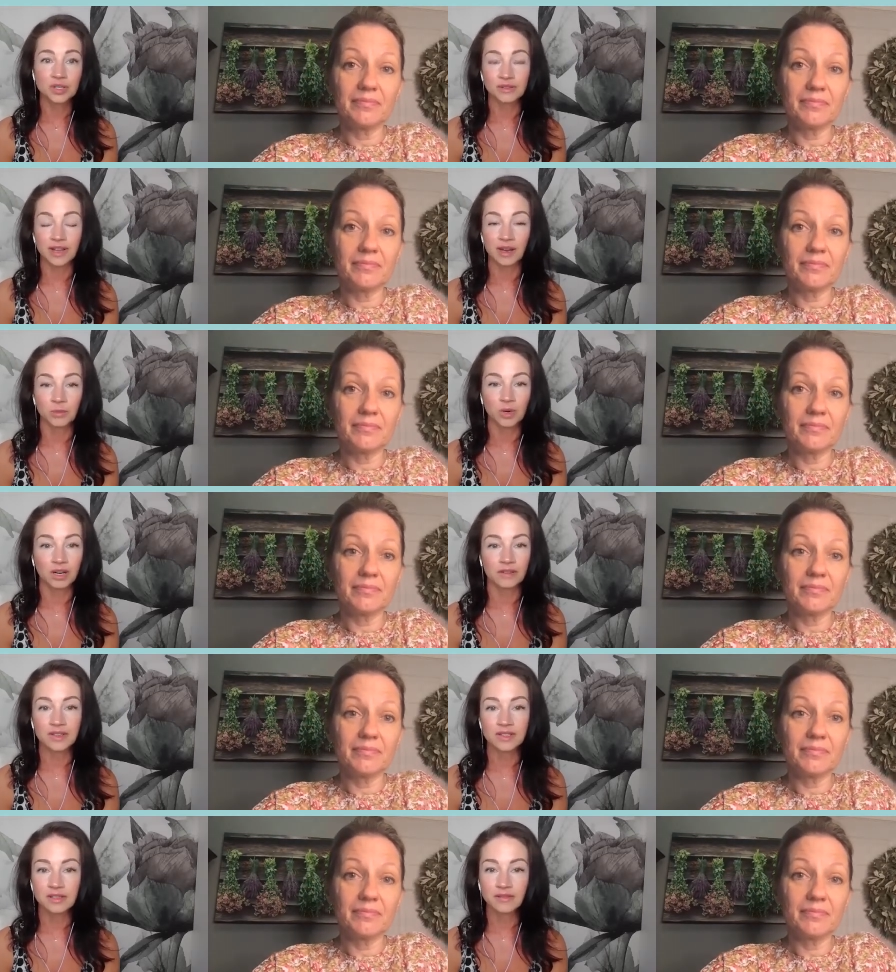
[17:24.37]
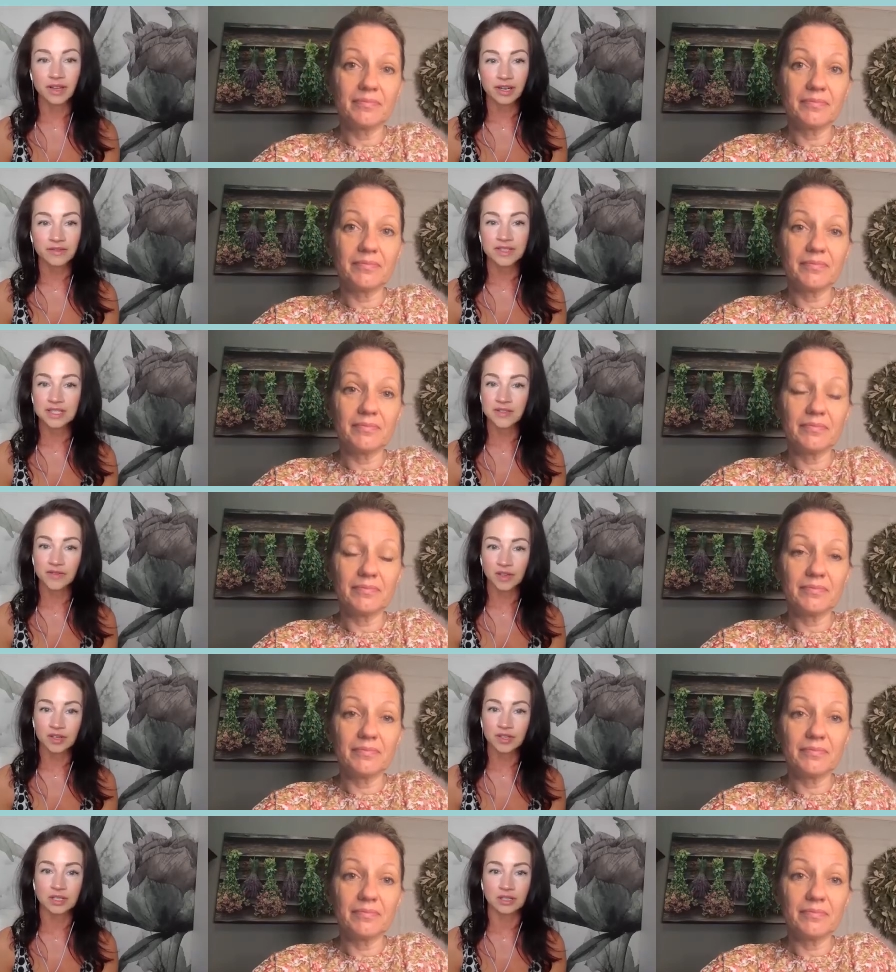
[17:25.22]
Speaker 1: lab work, there's a lot of
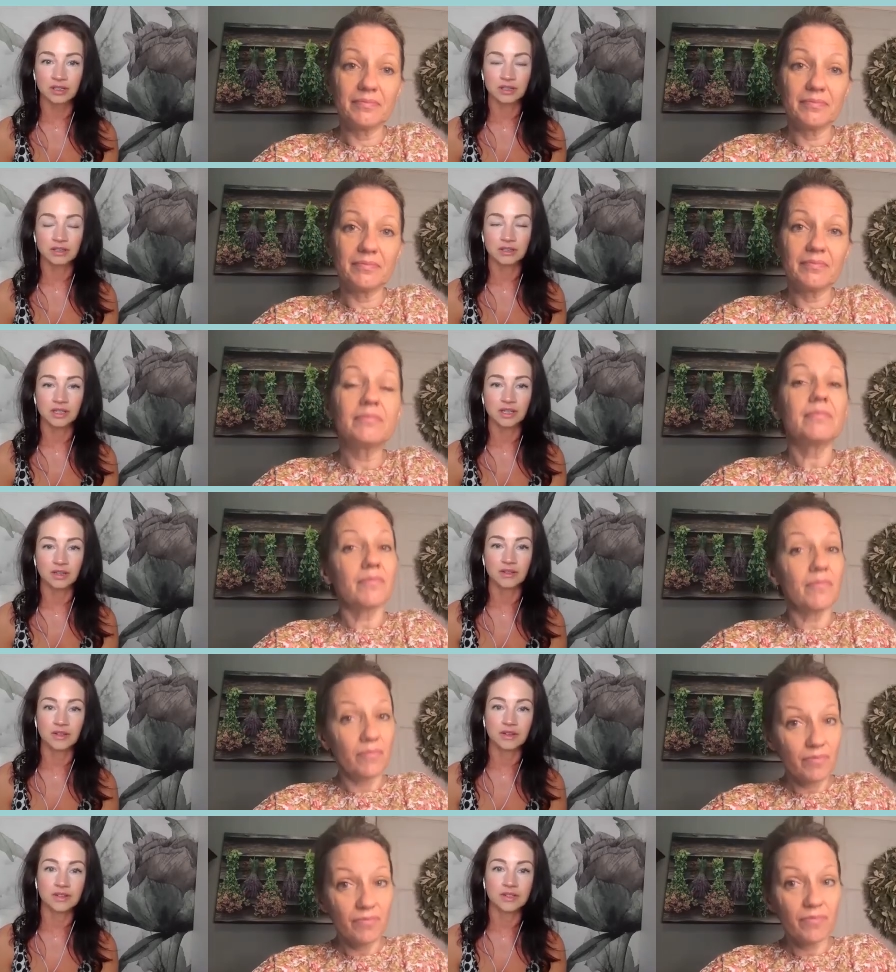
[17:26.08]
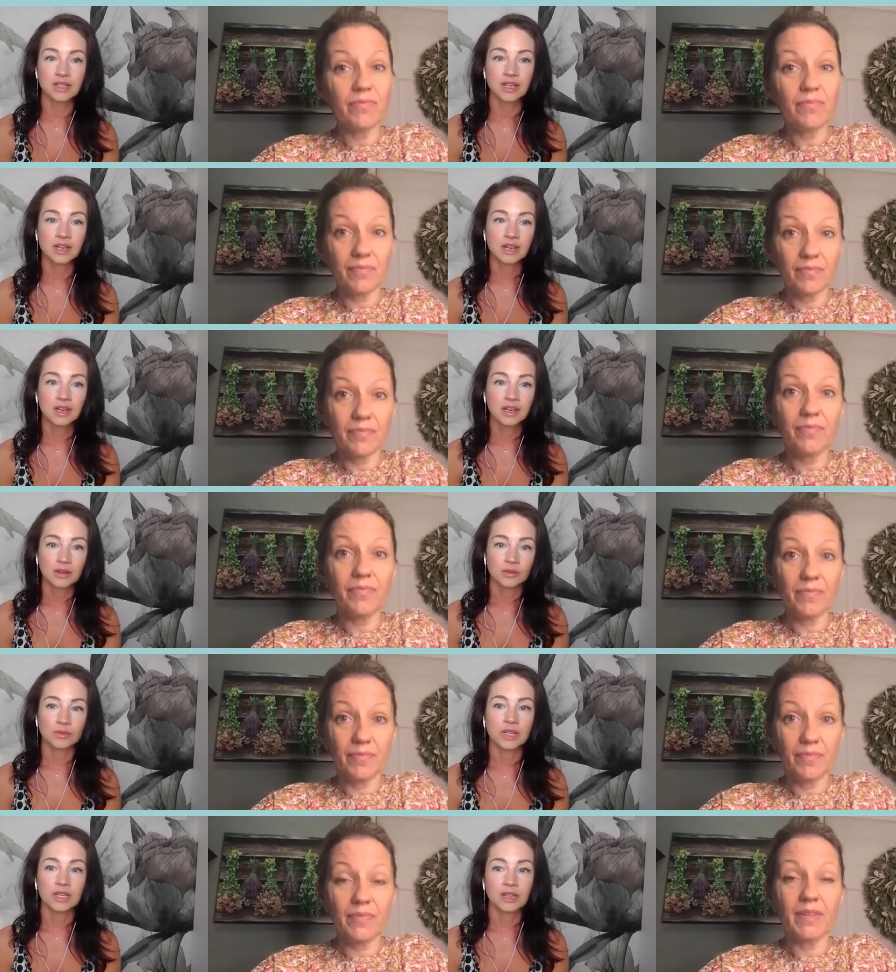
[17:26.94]
dysfunction. You know, there's
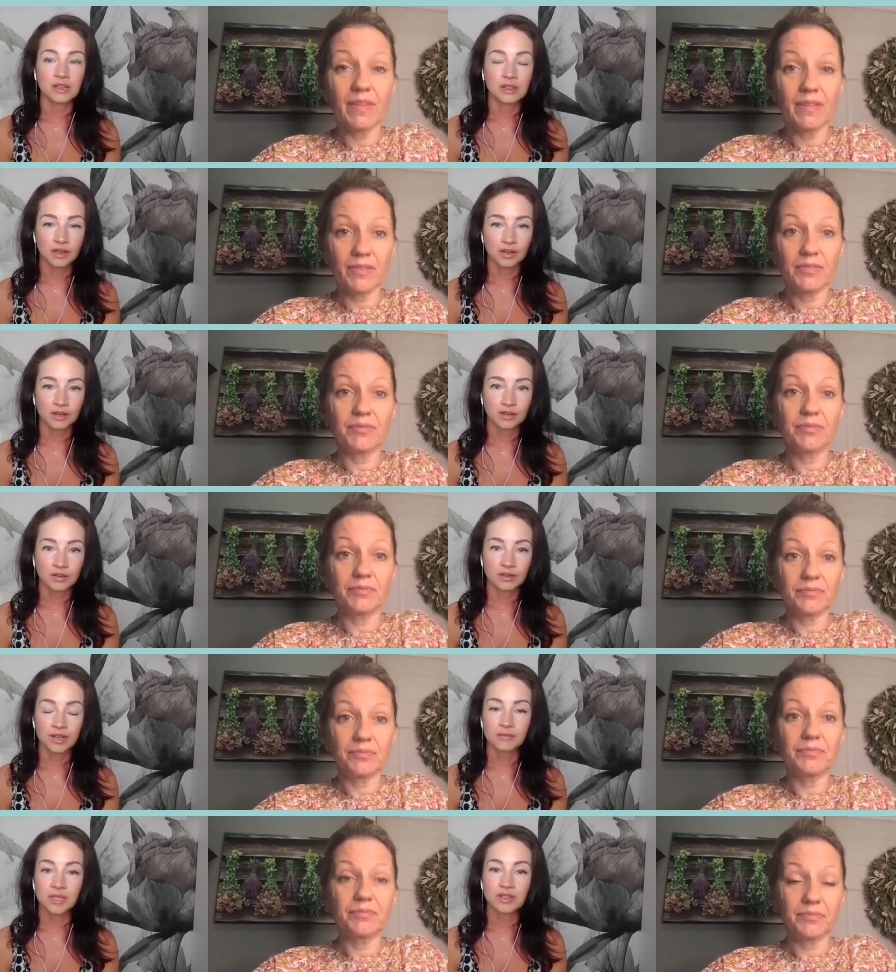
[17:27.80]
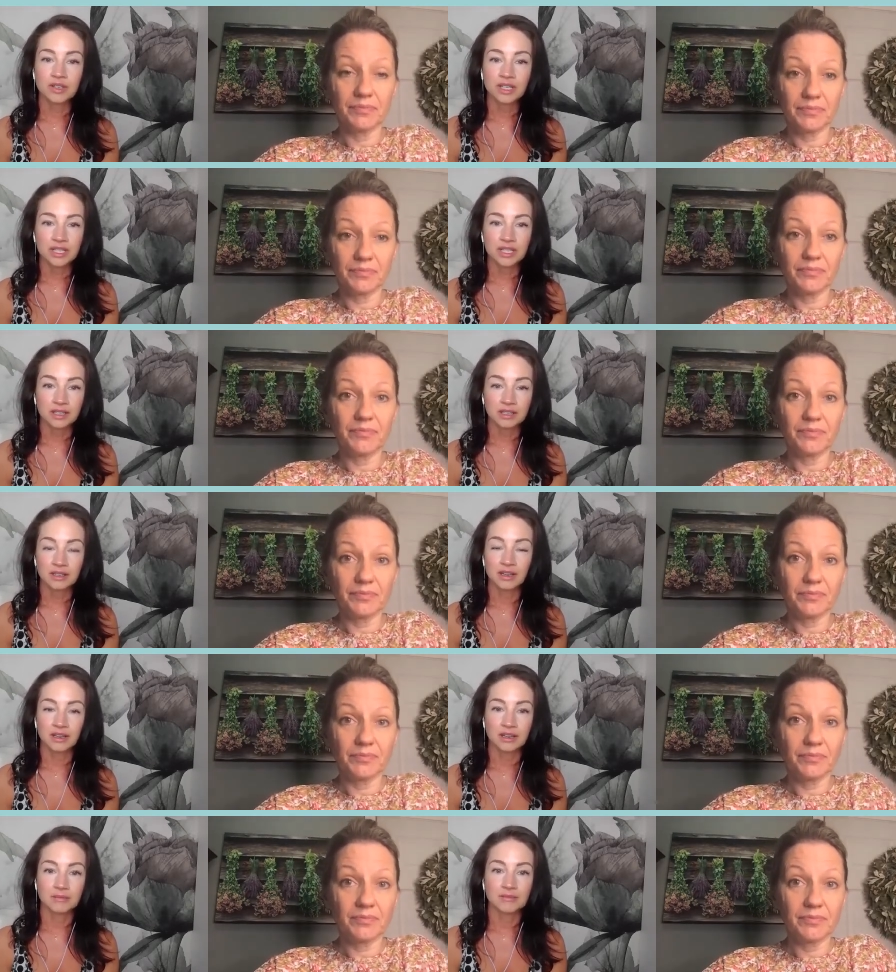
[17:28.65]
really low immunity,
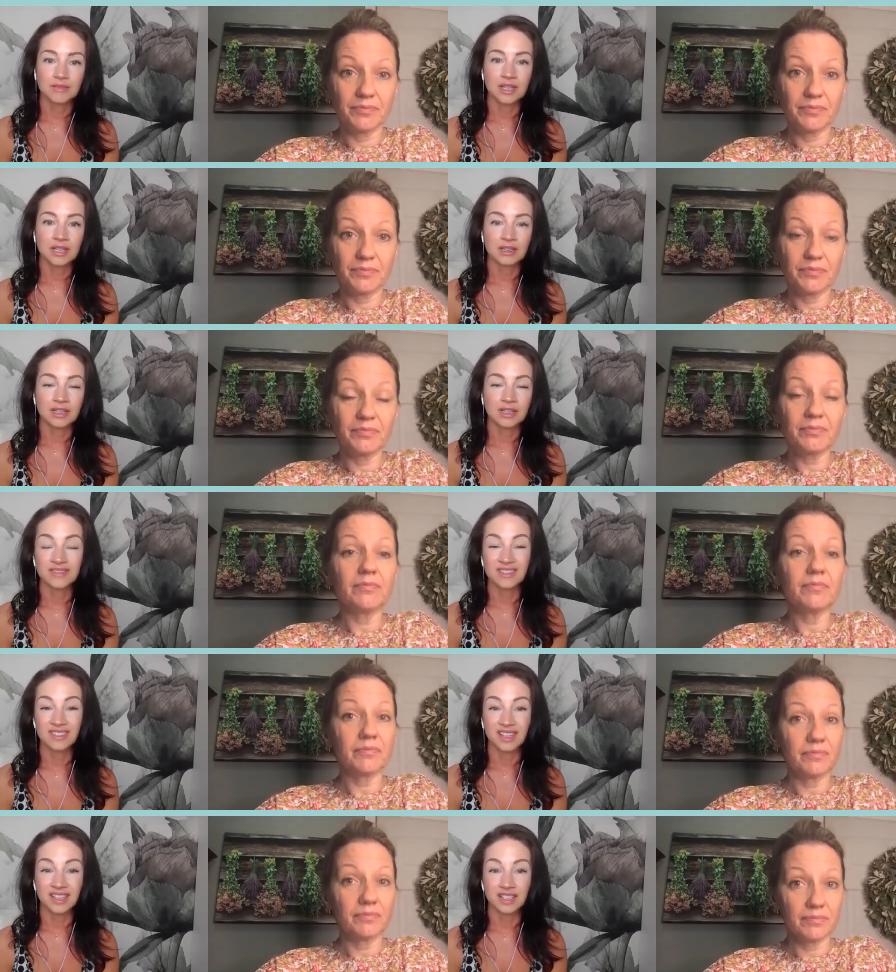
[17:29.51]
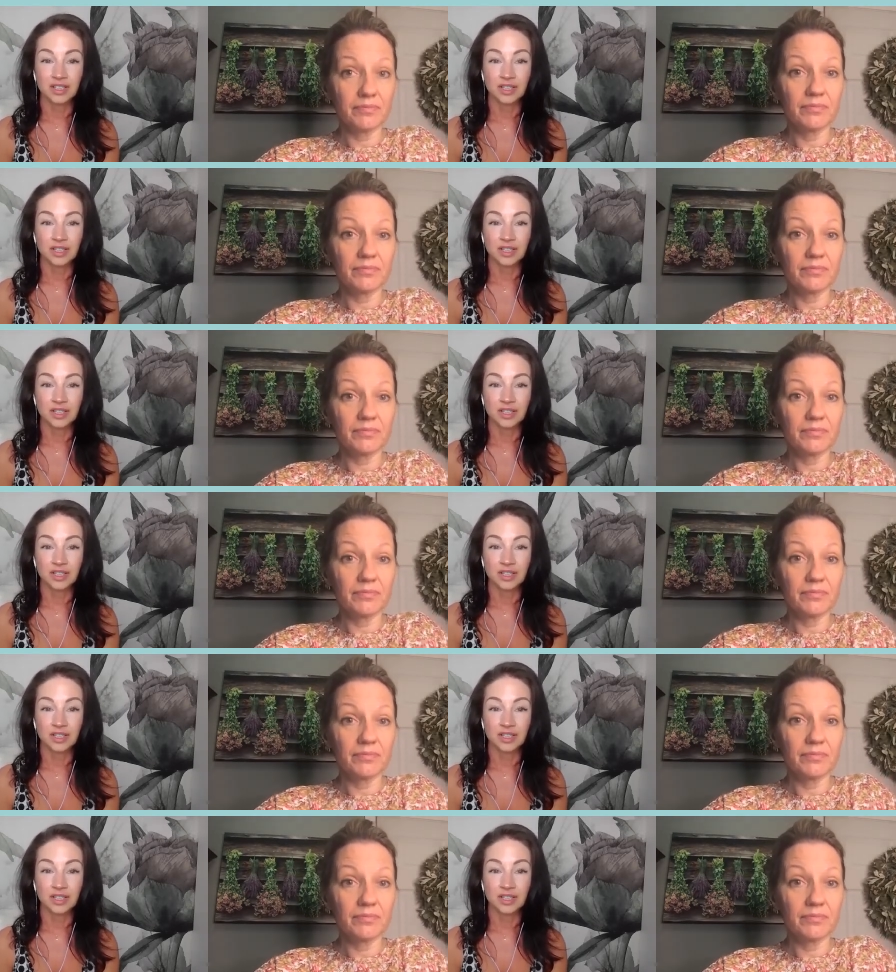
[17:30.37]
um, and even mm. like your